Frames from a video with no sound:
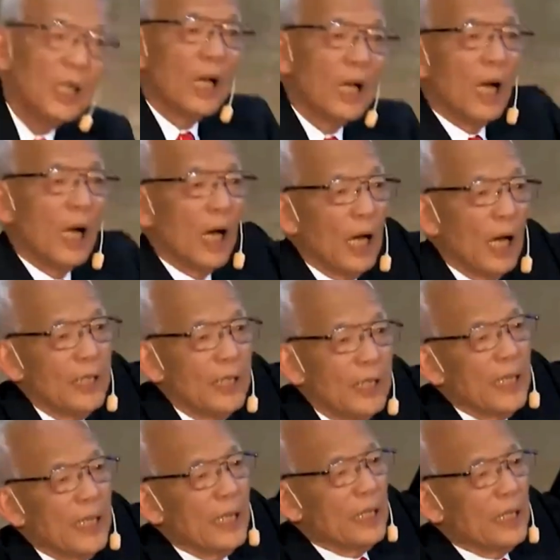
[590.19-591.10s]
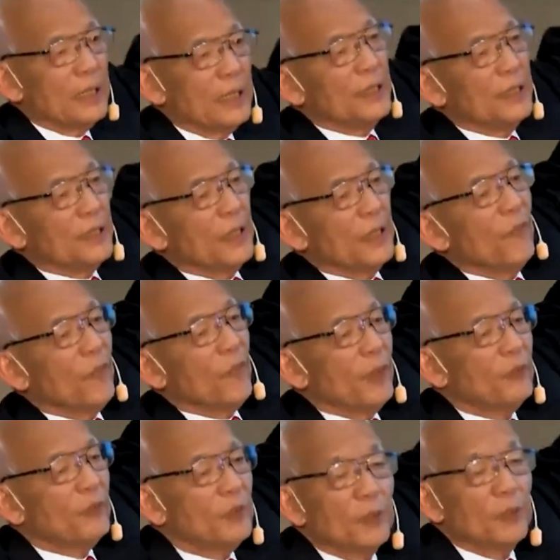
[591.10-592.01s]
higher is the
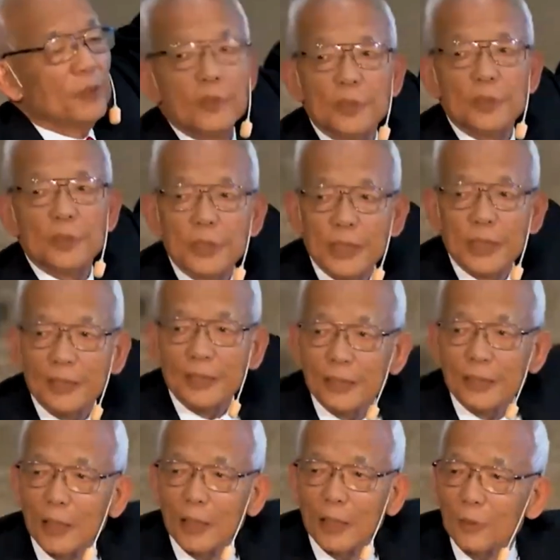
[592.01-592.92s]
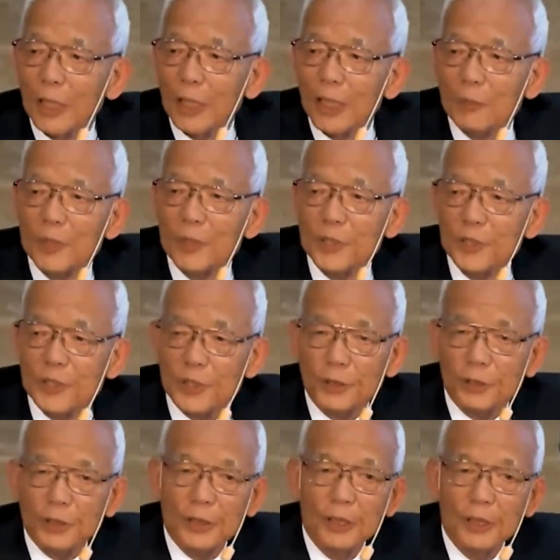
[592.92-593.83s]
effective center of
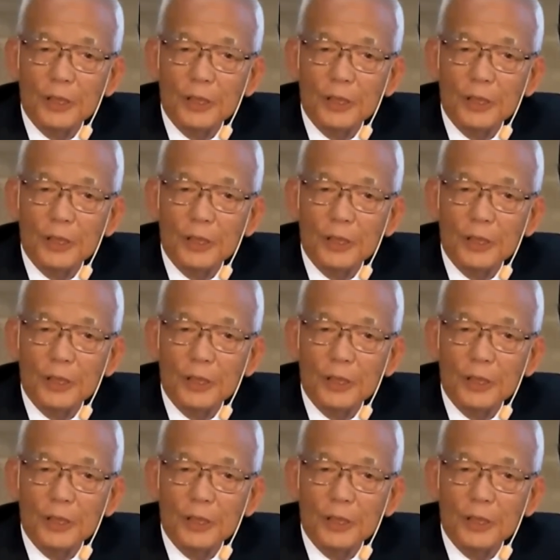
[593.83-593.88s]
emission.